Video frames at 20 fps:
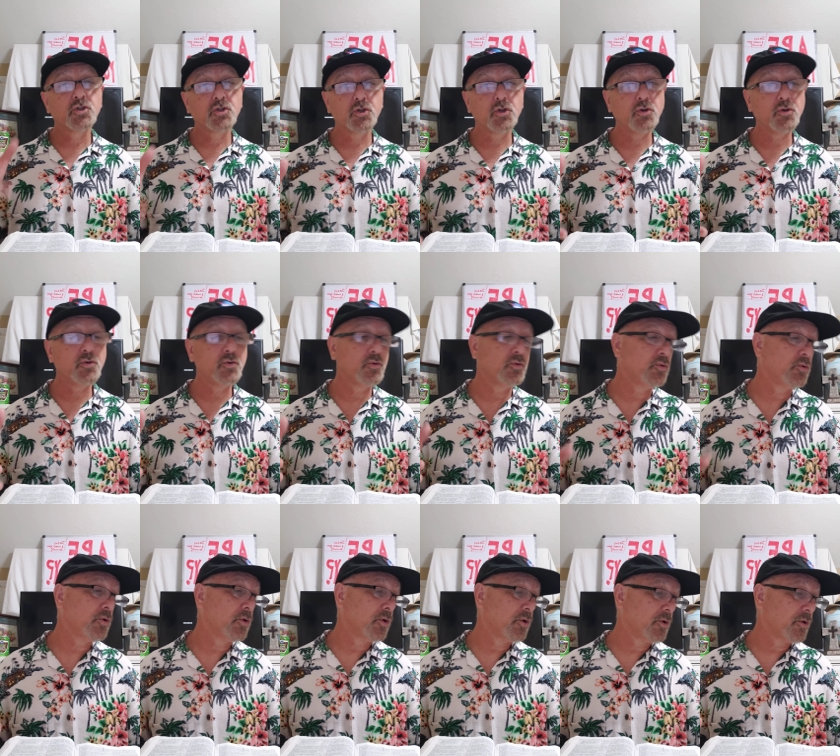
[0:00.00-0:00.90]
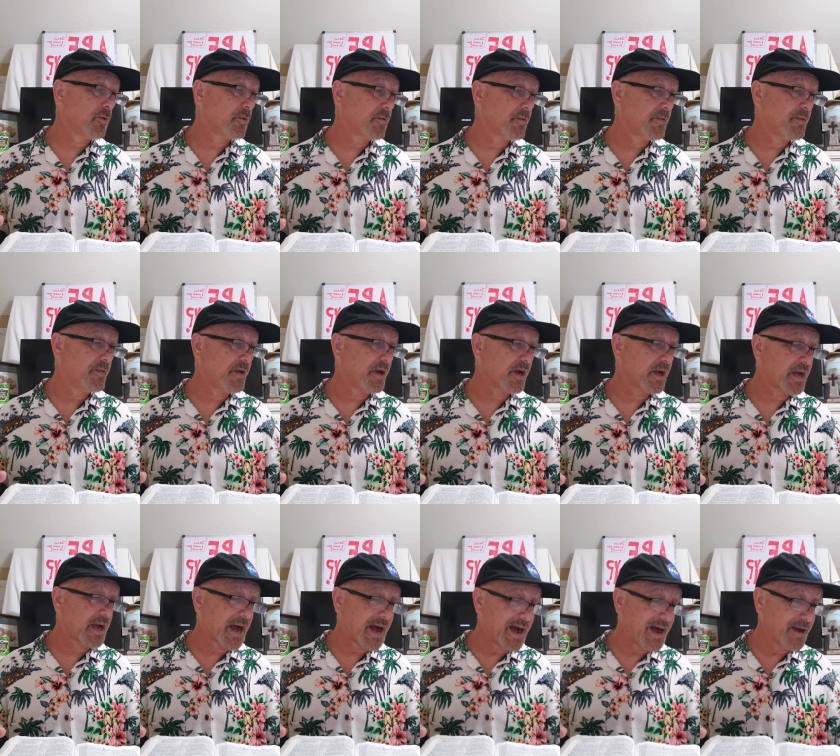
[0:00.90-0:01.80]
to the
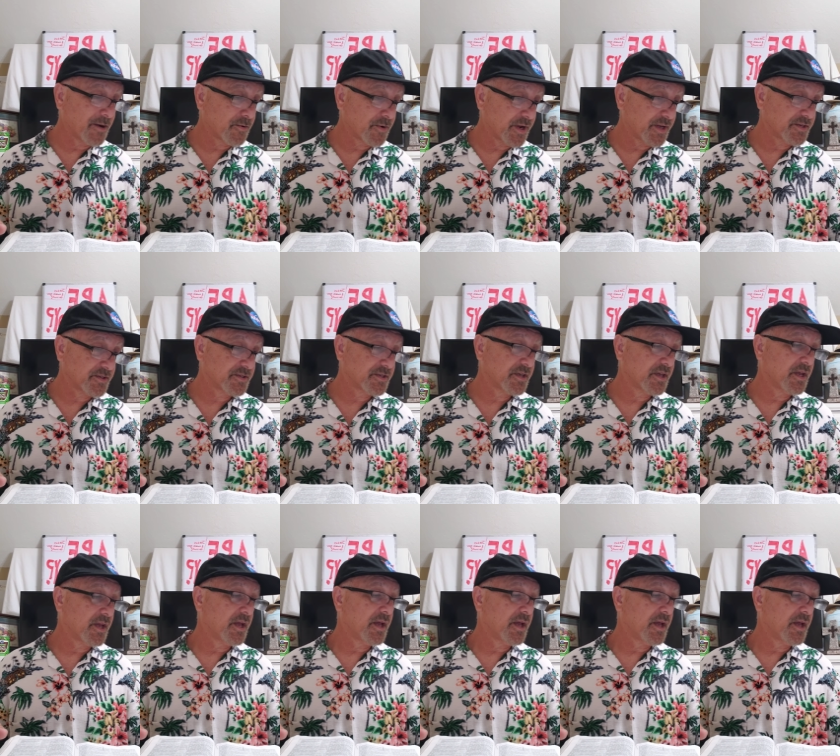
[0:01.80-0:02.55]
Congress